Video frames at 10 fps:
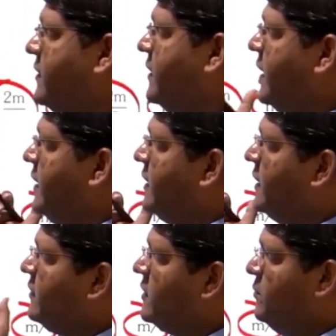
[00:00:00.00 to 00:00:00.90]
is lighter
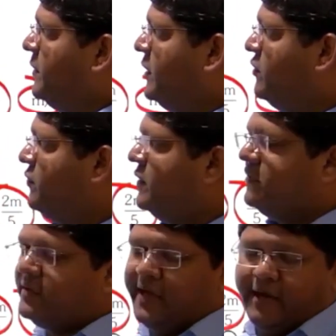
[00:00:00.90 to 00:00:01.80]
as compared to
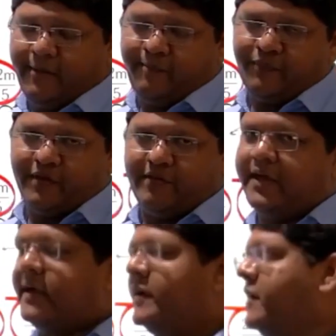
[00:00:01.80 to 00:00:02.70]
first and
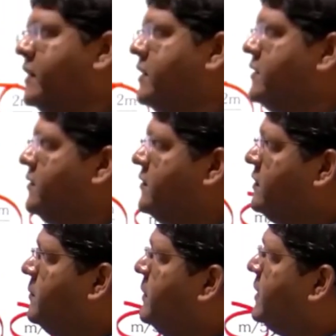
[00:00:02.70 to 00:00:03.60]
second. This is
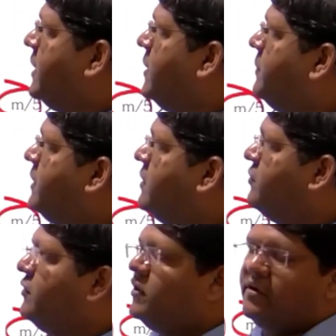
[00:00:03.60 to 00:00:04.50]
simply the
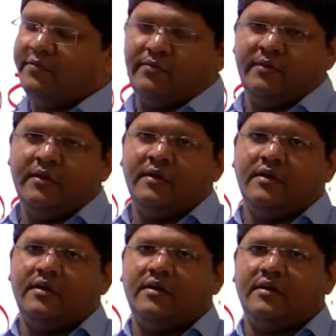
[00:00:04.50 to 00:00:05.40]
application of
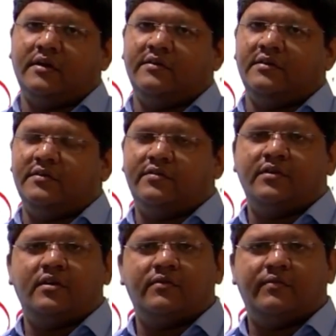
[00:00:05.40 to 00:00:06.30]

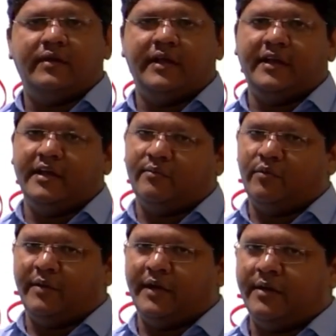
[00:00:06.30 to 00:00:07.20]
conservation of linear
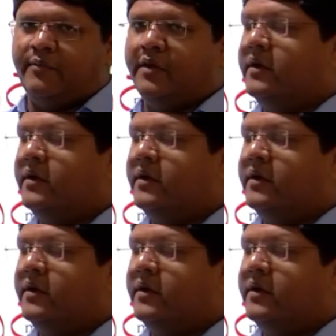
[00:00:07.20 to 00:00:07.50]
momentum.